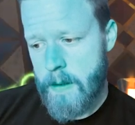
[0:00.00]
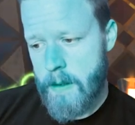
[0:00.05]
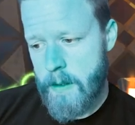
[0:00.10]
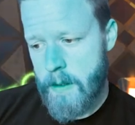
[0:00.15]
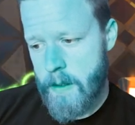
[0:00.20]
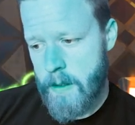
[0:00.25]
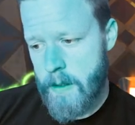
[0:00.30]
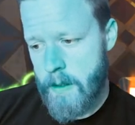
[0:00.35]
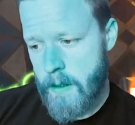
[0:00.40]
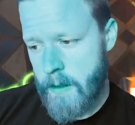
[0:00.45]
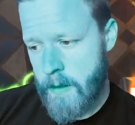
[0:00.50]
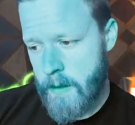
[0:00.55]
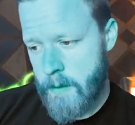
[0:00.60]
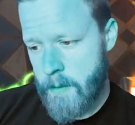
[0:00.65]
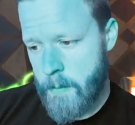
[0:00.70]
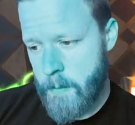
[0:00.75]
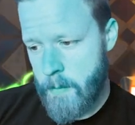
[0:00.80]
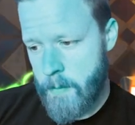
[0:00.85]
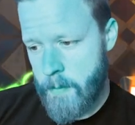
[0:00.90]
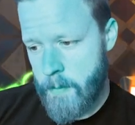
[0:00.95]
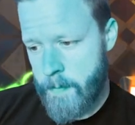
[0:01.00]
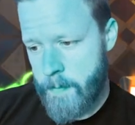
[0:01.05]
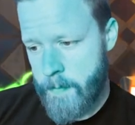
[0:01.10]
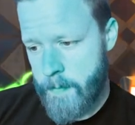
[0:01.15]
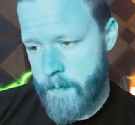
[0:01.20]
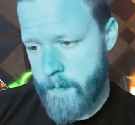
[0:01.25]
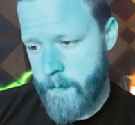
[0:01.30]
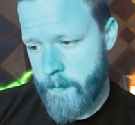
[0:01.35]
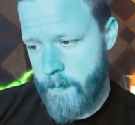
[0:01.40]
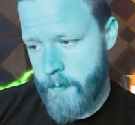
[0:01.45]
And
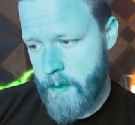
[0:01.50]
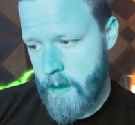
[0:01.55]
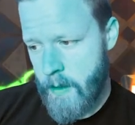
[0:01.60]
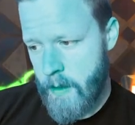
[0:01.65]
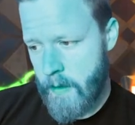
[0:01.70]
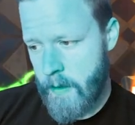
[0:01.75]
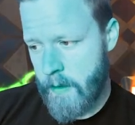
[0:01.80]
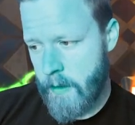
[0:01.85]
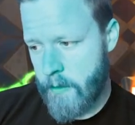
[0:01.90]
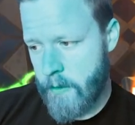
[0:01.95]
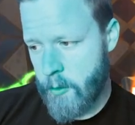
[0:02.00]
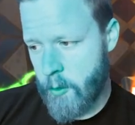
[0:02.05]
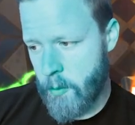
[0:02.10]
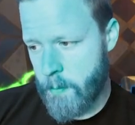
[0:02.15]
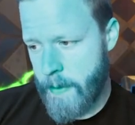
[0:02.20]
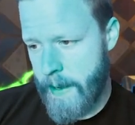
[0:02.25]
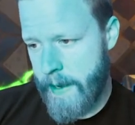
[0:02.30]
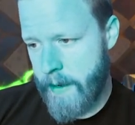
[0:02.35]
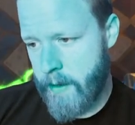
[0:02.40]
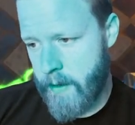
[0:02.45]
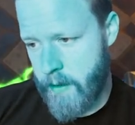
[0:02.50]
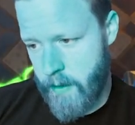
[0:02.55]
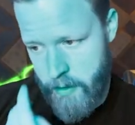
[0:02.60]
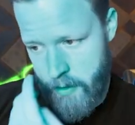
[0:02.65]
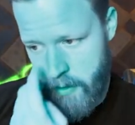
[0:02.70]
then let's hold back